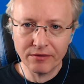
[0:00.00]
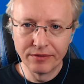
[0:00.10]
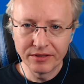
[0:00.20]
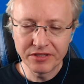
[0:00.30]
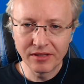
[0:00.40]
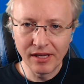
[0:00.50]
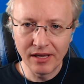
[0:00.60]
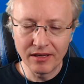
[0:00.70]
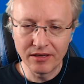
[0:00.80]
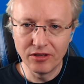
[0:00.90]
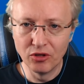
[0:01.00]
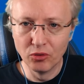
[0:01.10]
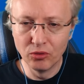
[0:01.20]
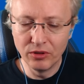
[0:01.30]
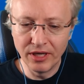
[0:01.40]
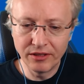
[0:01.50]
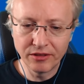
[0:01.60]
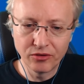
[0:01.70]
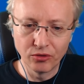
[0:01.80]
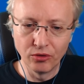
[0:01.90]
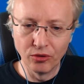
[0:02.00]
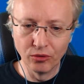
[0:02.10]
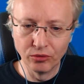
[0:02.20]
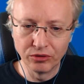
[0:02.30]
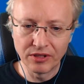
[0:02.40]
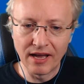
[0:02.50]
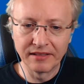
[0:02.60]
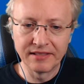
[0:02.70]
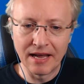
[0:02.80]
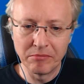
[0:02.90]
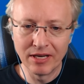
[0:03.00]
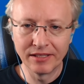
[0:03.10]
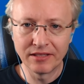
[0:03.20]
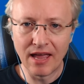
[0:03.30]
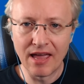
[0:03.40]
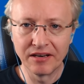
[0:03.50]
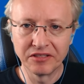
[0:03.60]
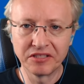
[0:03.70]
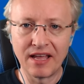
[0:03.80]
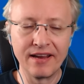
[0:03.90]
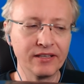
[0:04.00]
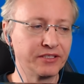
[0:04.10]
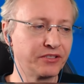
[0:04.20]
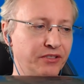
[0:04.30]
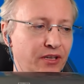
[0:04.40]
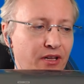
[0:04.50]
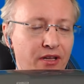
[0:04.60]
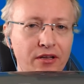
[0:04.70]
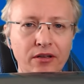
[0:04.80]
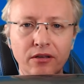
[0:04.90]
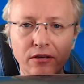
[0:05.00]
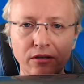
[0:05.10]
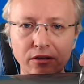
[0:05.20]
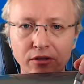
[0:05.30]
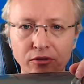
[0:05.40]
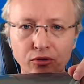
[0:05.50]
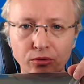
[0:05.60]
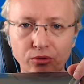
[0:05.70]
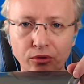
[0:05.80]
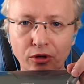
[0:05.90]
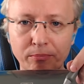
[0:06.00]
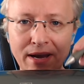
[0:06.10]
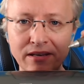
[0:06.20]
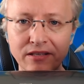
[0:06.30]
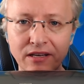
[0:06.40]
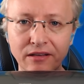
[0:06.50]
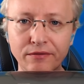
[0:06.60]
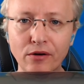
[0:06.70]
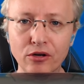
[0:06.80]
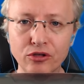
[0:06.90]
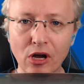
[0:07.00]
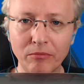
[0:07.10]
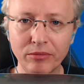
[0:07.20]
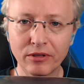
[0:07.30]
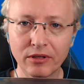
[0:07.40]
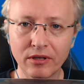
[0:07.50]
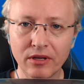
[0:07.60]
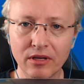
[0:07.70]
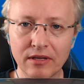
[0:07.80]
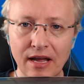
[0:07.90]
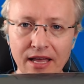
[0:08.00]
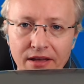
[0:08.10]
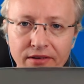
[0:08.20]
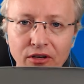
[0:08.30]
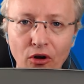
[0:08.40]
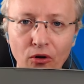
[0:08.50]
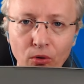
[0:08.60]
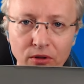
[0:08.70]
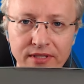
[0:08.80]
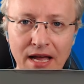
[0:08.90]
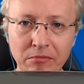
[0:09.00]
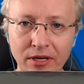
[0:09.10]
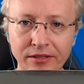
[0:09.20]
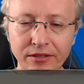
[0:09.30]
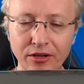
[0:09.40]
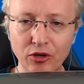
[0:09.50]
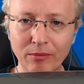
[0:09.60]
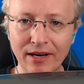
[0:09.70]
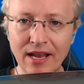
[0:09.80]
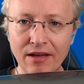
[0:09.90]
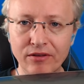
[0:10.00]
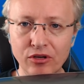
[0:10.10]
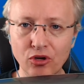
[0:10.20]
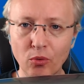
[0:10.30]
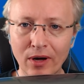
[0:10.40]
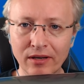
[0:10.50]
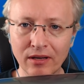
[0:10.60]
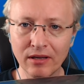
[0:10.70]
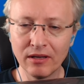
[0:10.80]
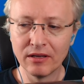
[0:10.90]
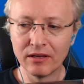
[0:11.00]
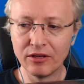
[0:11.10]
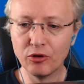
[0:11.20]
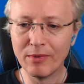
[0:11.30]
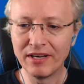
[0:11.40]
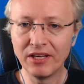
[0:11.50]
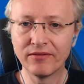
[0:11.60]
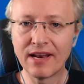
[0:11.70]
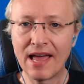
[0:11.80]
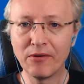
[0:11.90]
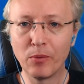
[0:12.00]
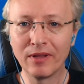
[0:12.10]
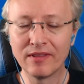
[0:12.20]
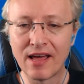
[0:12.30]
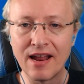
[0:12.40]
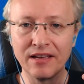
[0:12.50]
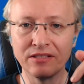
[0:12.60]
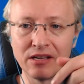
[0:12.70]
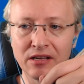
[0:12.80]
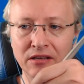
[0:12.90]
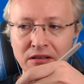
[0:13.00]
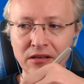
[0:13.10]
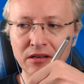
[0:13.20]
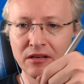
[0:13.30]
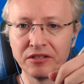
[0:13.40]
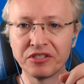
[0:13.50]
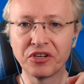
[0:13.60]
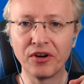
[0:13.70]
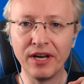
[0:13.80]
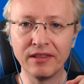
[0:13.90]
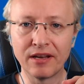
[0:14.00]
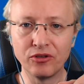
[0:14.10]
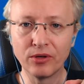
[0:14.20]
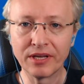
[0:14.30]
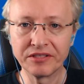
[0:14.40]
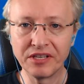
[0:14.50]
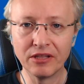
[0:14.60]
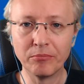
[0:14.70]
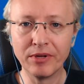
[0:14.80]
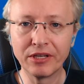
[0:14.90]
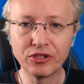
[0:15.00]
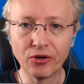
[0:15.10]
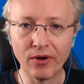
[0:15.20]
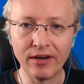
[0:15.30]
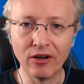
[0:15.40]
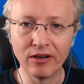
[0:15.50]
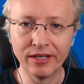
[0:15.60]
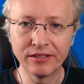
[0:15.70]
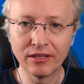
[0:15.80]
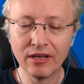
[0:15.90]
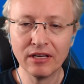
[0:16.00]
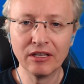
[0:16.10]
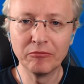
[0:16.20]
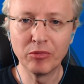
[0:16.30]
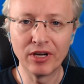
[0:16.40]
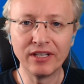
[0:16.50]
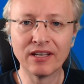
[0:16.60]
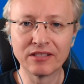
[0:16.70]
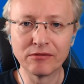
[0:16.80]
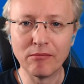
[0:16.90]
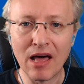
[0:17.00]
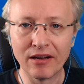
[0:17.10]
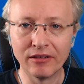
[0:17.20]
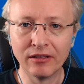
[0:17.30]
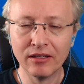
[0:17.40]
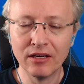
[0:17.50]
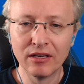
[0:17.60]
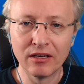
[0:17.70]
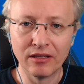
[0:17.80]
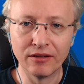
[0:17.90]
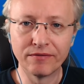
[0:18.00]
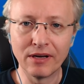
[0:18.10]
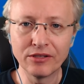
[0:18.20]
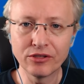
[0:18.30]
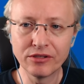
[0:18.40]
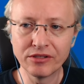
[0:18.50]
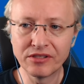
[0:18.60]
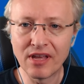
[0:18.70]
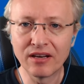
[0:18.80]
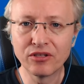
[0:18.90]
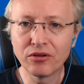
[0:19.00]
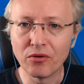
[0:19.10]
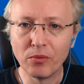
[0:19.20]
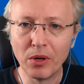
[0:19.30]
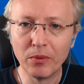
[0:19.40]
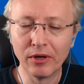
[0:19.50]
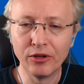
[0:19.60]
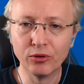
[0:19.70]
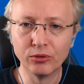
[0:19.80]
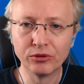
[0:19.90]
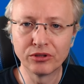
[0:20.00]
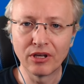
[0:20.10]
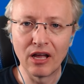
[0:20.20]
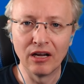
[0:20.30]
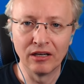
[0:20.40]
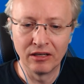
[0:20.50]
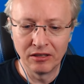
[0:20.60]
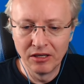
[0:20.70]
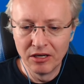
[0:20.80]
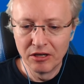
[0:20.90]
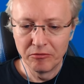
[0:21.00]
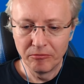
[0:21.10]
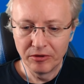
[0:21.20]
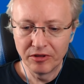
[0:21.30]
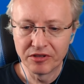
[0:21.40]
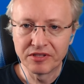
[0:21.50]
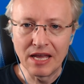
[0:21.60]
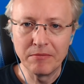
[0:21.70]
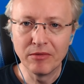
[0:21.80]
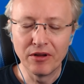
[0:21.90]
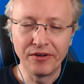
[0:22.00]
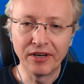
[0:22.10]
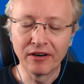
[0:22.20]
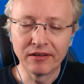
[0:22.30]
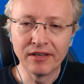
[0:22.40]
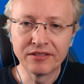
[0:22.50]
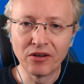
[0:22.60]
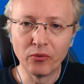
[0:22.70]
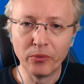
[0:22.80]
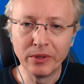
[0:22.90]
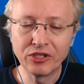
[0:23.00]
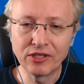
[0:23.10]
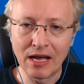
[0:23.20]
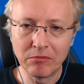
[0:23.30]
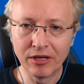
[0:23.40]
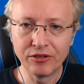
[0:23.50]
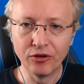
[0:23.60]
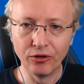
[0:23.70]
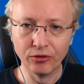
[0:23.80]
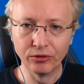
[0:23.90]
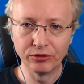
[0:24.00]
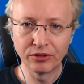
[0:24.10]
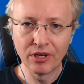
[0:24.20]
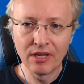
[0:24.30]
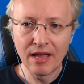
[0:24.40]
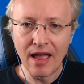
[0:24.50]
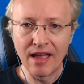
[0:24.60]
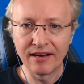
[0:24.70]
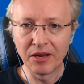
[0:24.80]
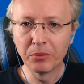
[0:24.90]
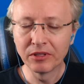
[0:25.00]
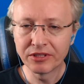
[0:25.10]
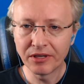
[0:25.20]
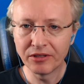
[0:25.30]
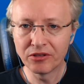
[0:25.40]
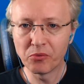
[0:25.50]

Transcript: Firstly, you need to use a tablet and a stylus to do your painting in Photoshop. I have an old tablet. You might have a new one. You might even have one that has a screen that you can see the picture right on it, but it doesn't matter. The functions that we will use are the same regardless of which tablet you use, and I will tell you the